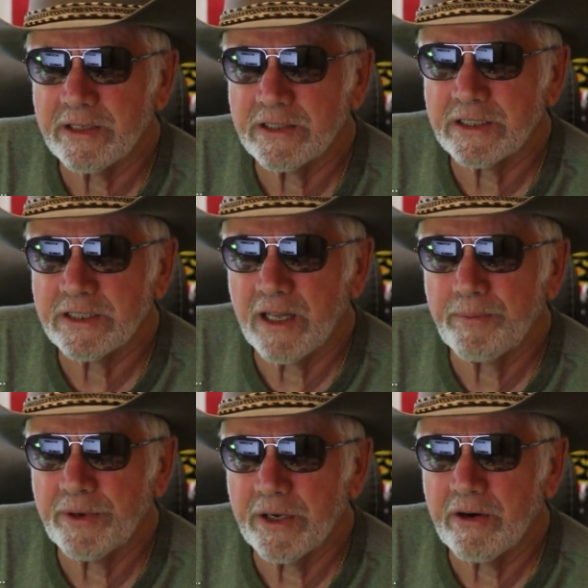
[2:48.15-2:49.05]
and
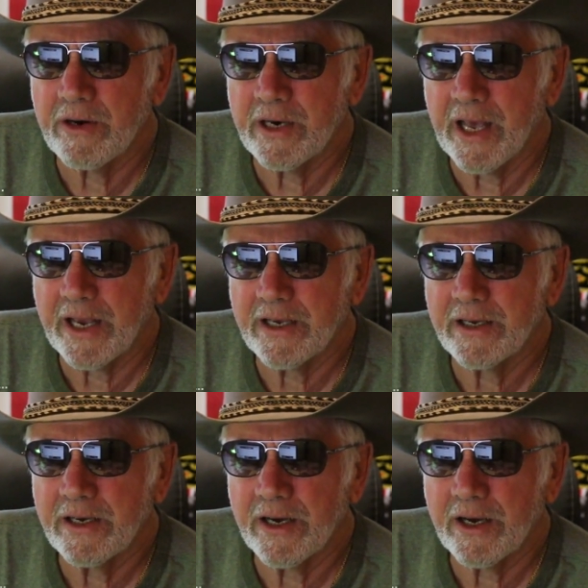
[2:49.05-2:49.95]
stomping on her neck,
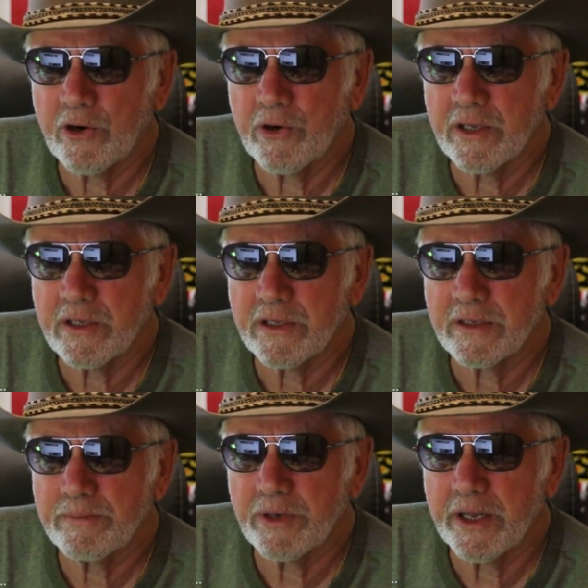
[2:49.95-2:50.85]
according to the
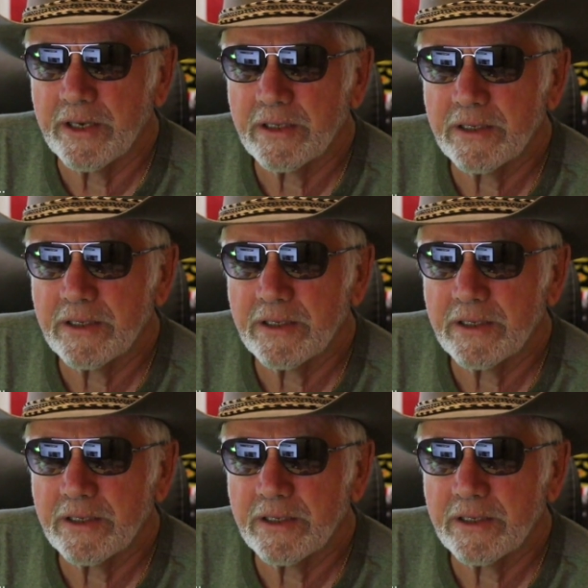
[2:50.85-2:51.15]
complaint.